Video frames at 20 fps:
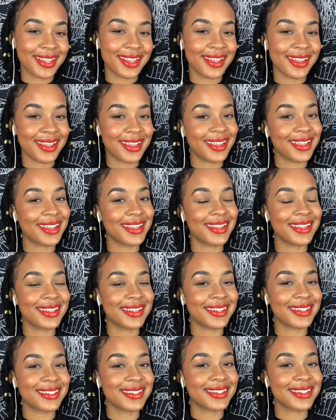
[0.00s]

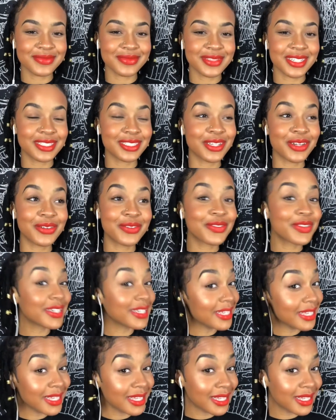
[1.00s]
and don't
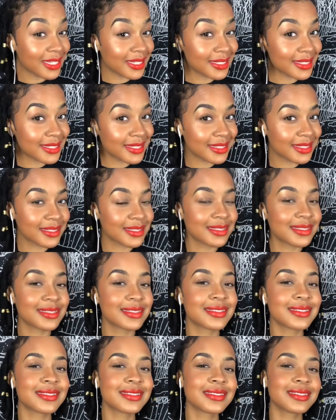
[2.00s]
forget,
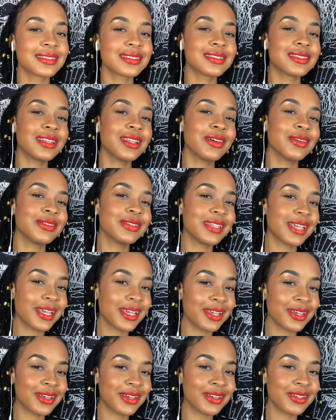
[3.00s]
slow
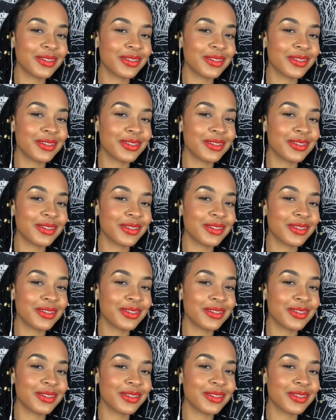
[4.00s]
down,